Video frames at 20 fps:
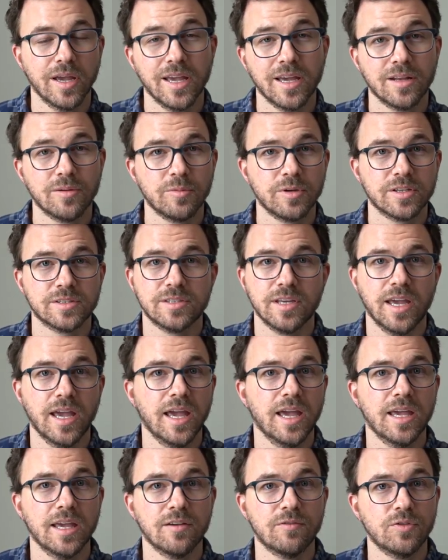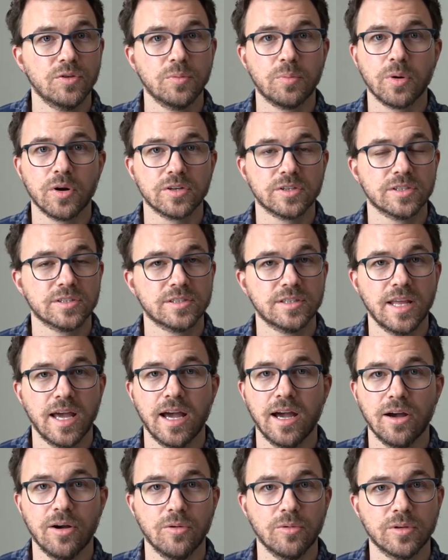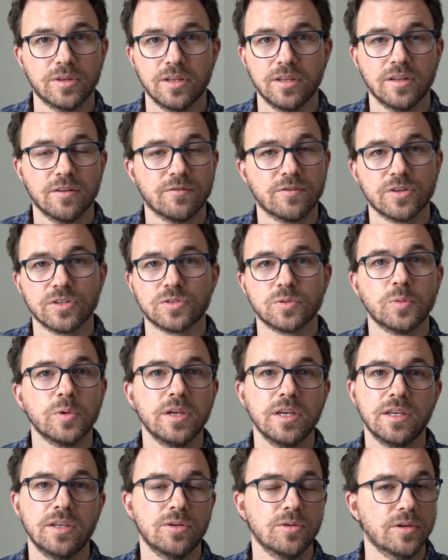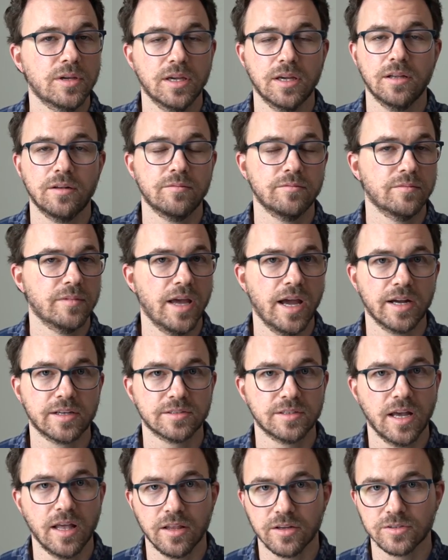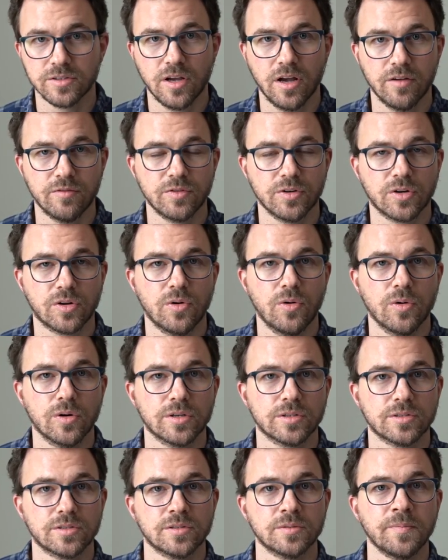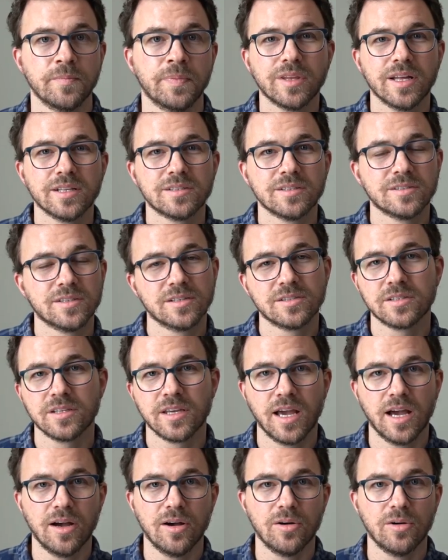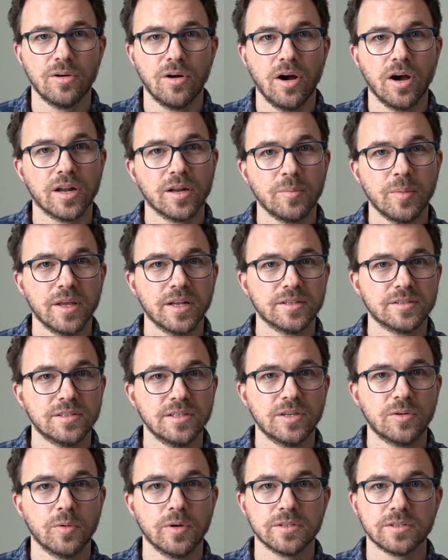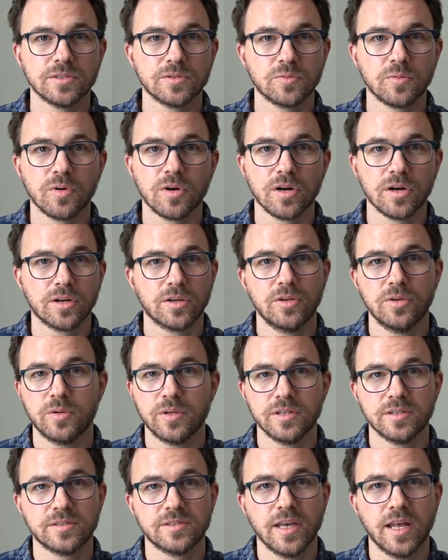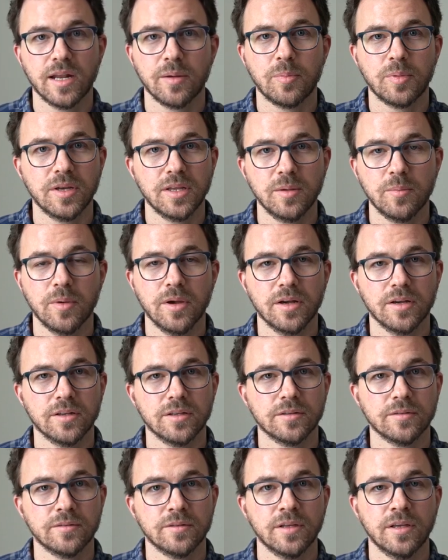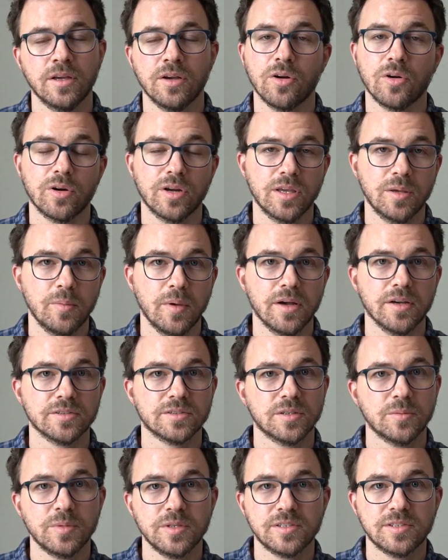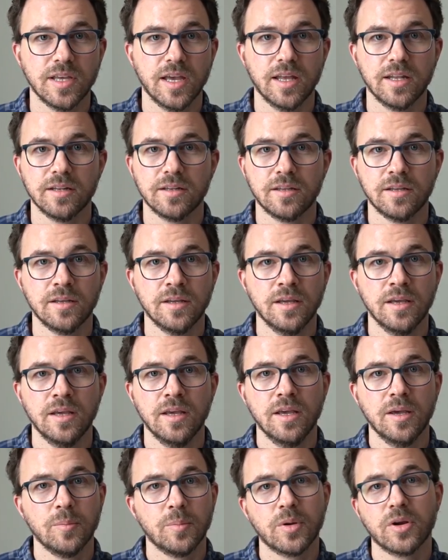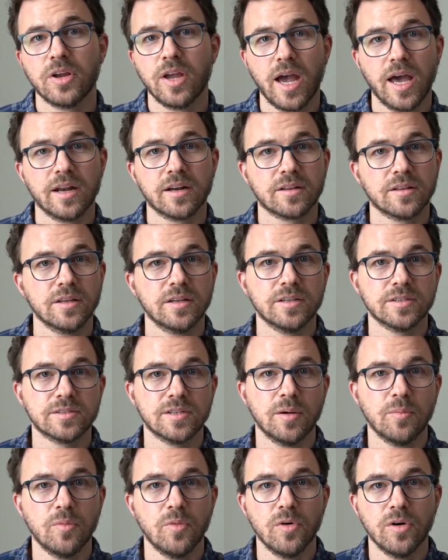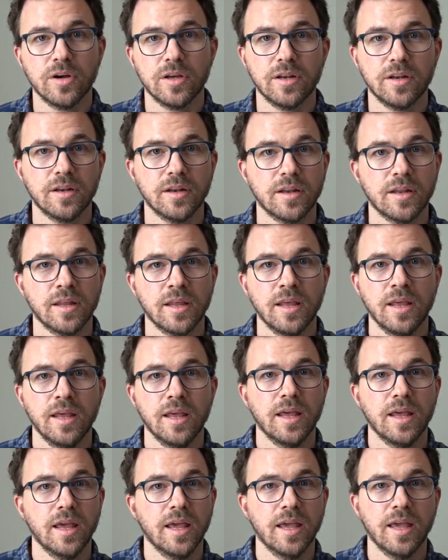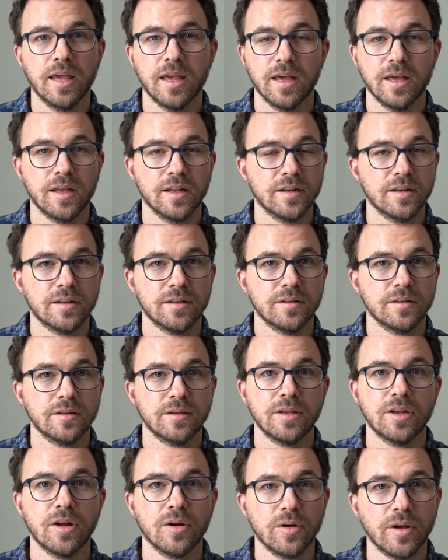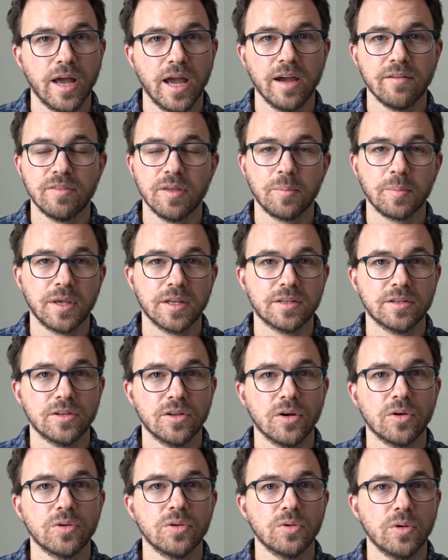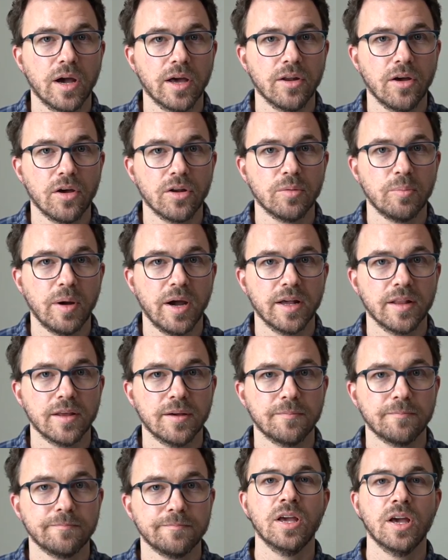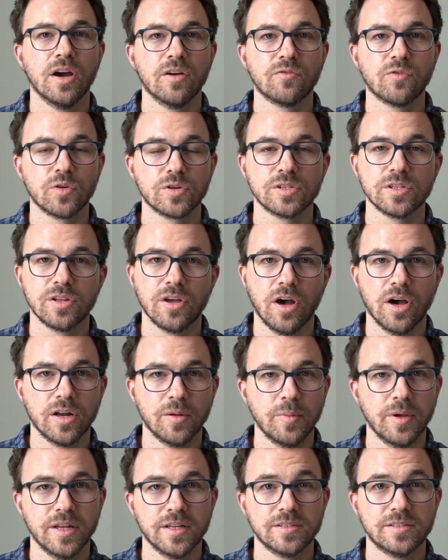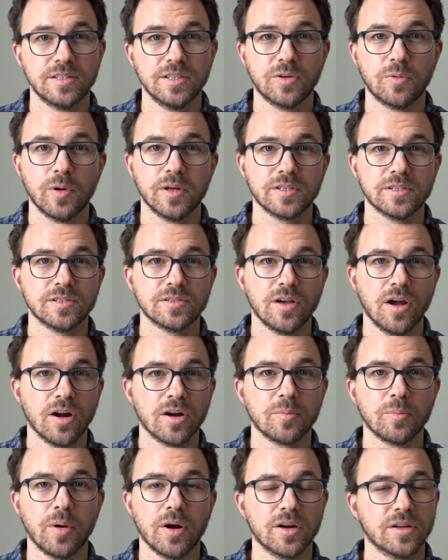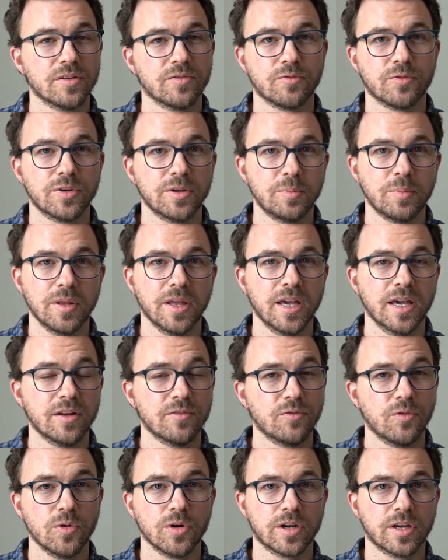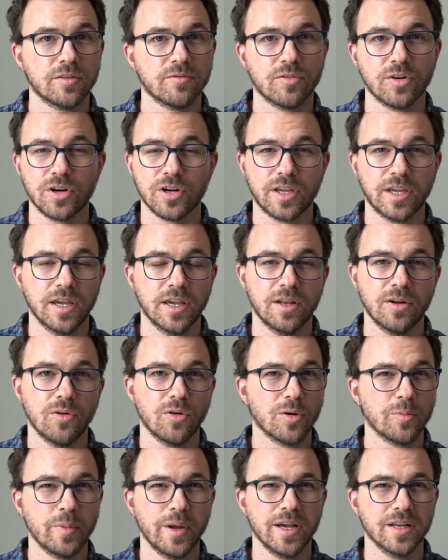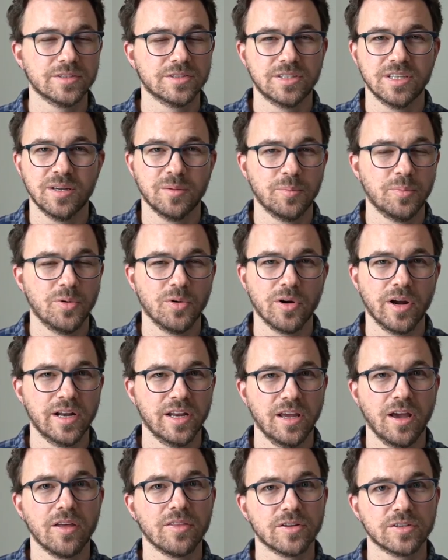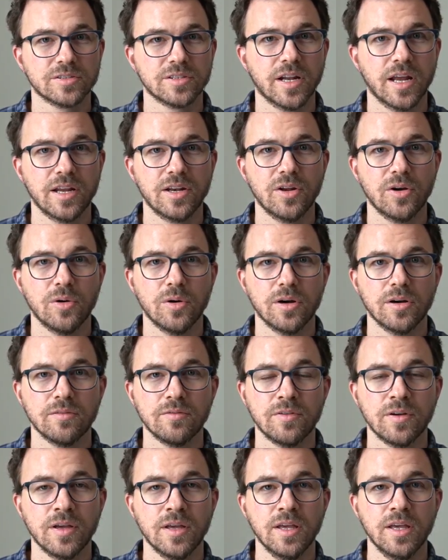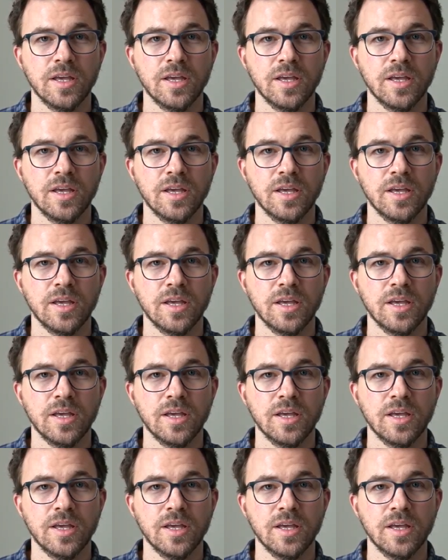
And we could say, hey, if you purchase now within the first week, you get X dollars off your course. That's essentially how automated sequences work. You can set up an email or emails to be sent periodically to someone and, you know, have them get to know you on autopilot. Unfortunately, the automated sequences aren't part of the free plan for ConvertKit or MailChimp or any others that I know of.